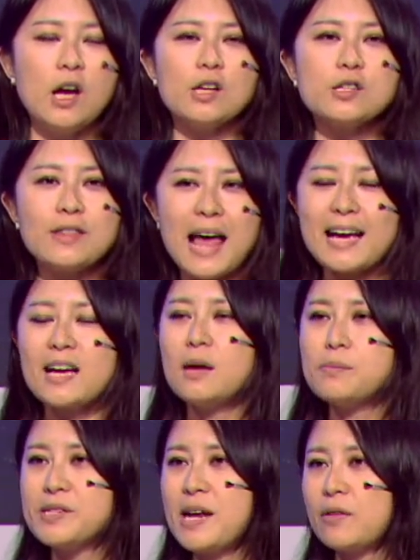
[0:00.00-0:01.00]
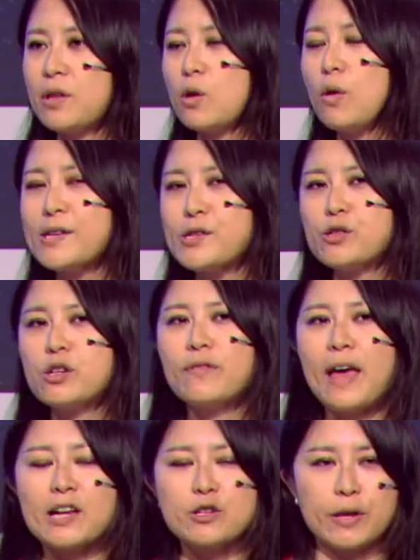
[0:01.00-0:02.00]
So that comes down to the question of
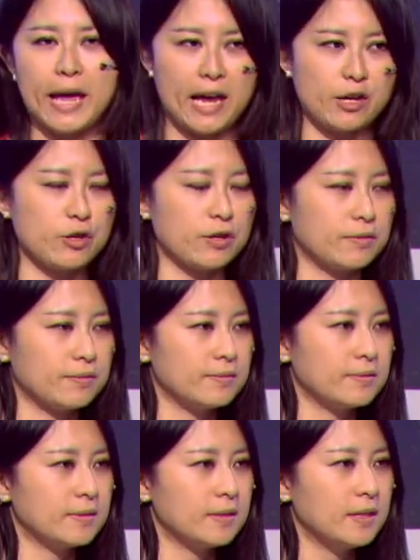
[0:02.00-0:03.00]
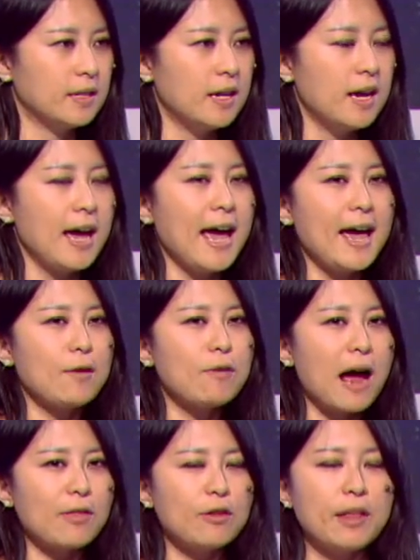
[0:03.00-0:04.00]
education.
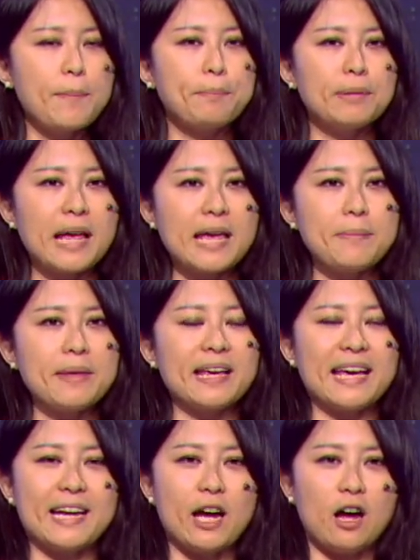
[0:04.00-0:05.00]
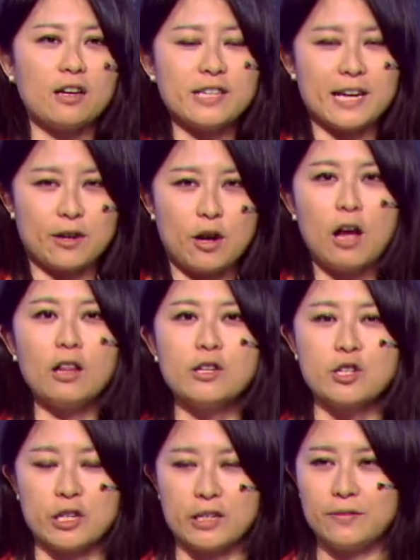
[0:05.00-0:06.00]
Rather than blaming it on
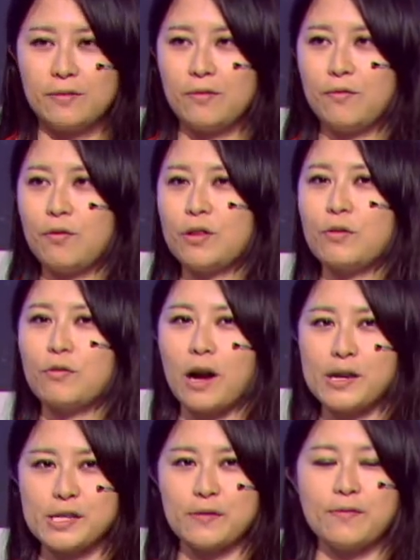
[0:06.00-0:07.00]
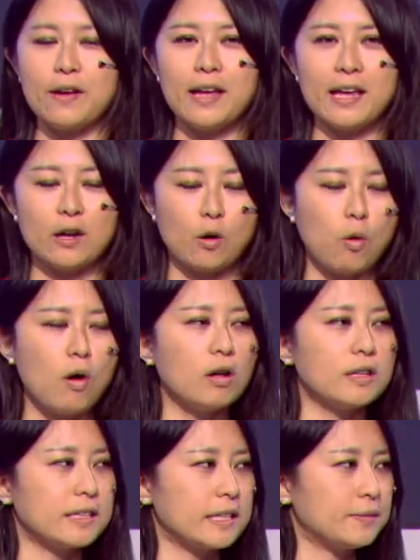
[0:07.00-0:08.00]
technology for the rise of
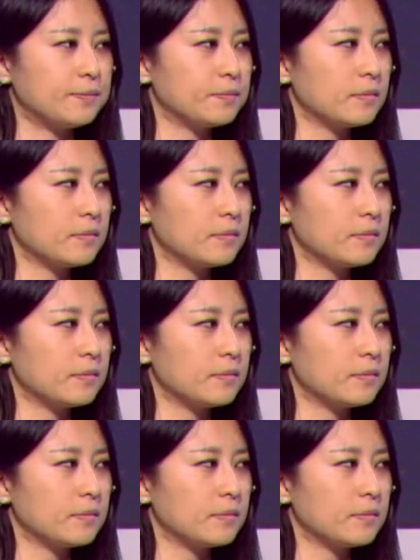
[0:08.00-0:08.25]
inequality,